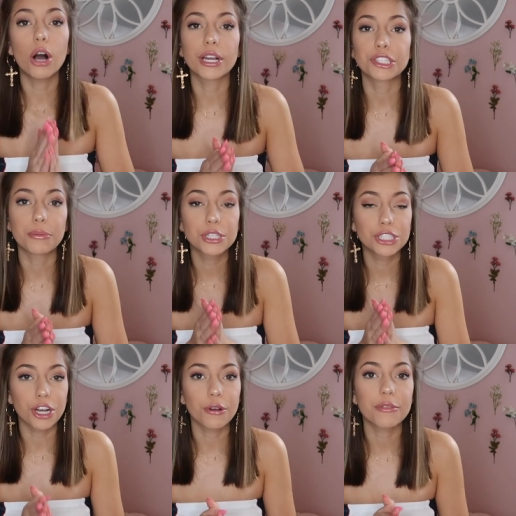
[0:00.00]
Okay, so I'm gonna
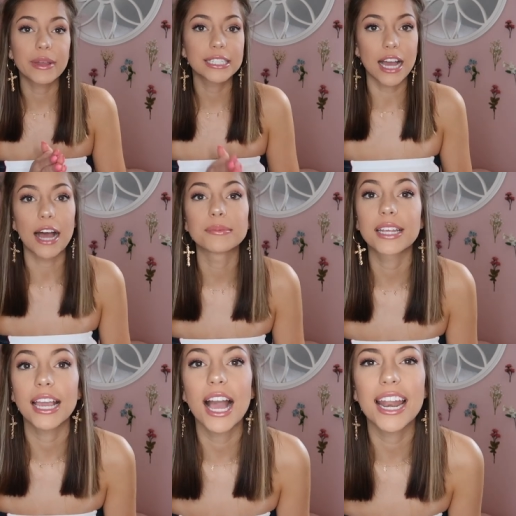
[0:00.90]
start with my tops
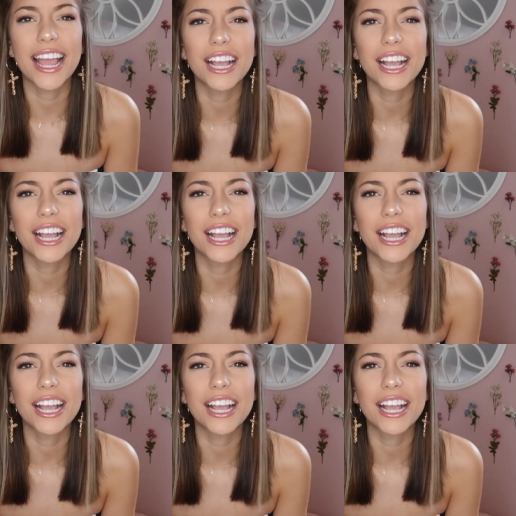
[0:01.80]
that I got.